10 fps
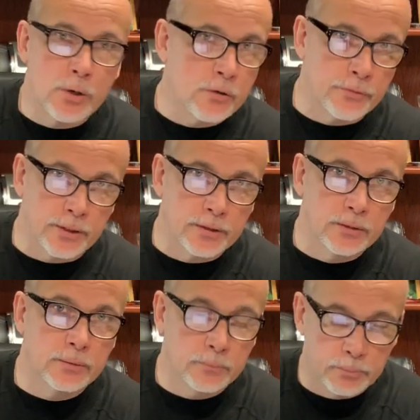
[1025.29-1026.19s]
perfect,
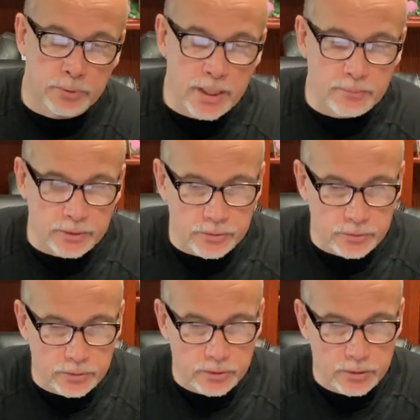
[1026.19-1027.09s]
but
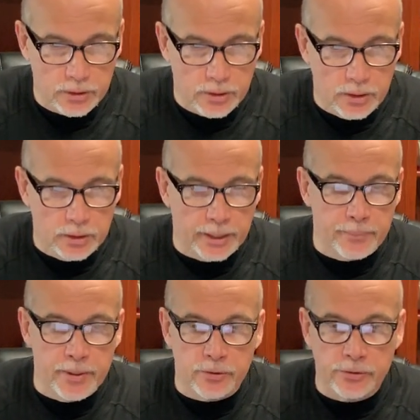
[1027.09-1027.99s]
blameless.
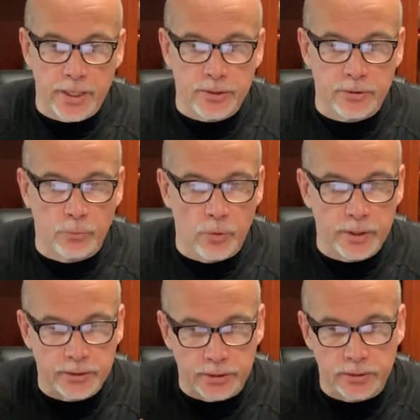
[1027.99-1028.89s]
Like Peter states, the
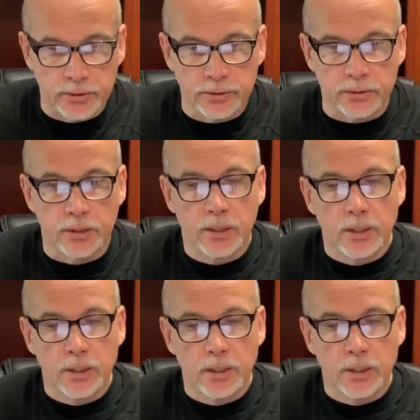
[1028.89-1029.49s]
warnings in us, listen,